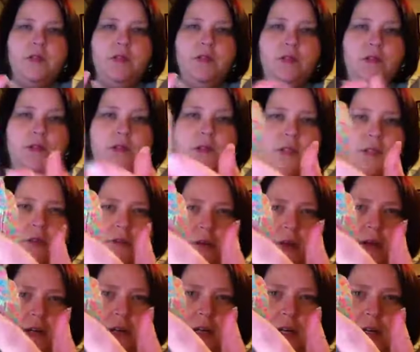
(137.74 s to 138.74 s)
can see
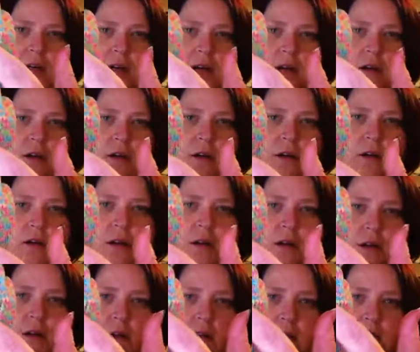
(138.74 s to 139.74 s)
right here,
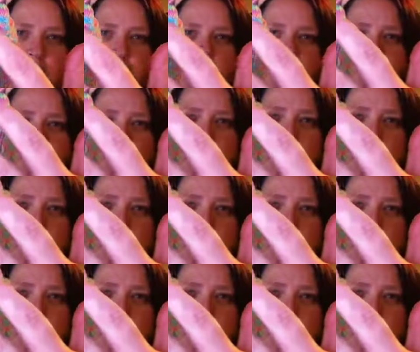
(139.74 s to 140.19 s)
it